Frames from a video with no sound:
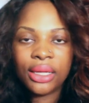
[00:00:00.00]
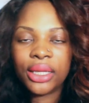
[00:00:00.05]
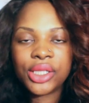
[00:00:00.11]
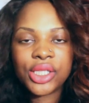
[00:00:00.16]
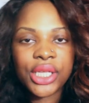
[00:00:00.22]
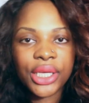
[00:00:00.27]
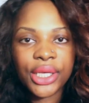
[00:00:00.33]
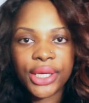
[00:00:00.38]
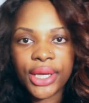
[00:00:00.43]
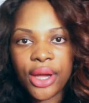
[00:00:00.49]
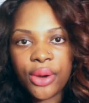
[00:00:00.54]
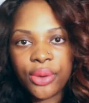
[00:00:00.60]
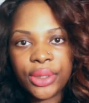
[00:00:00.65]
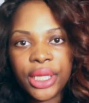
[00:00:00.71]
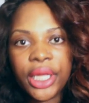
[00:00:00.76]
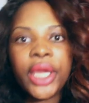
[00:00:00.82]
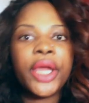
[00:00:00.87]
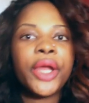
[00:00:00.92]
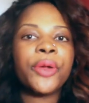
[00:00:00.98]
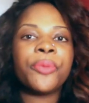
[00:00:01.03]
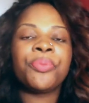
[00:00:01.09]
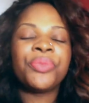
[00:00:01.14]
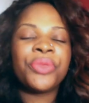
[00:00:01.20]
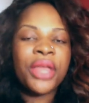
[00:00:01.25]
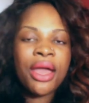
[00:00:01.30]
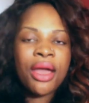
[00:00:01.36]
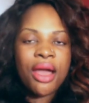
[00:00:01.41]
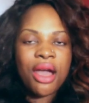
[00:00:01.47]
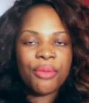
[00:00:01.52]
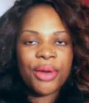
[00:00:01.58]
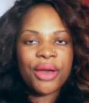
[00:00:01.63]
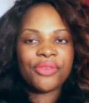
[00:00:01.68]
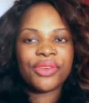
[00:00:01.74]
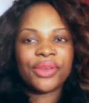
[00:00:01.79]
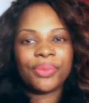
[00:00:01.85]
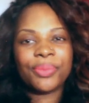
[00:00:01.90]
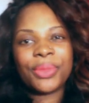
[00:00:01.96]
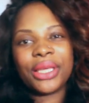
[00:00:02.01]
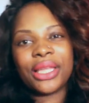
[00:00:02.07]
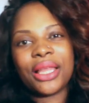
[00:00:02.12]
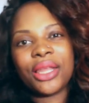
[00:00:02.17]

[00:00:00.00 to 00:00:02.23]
Much like your own hair. Um, I've given me